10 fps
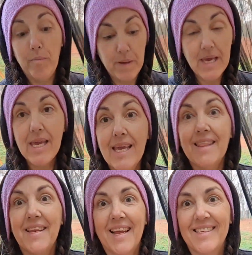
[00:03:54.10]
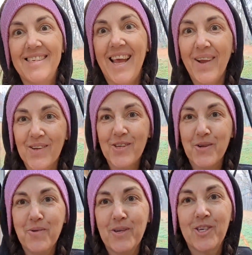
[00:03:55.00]
be in the next day or
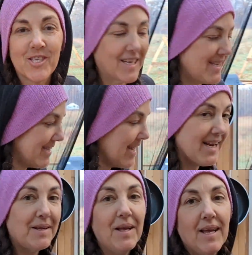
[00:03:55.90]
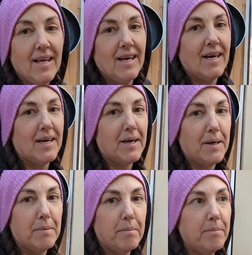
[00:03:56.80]
two, which is exciting.
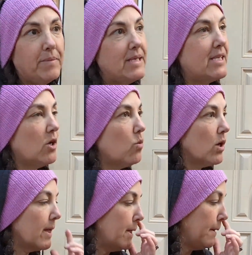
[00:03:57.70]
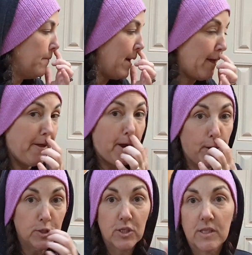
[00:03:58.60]
Still working on the
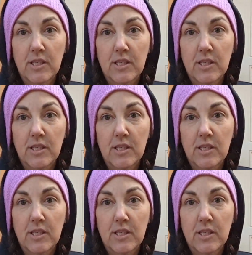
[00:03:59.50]
bathhouse. The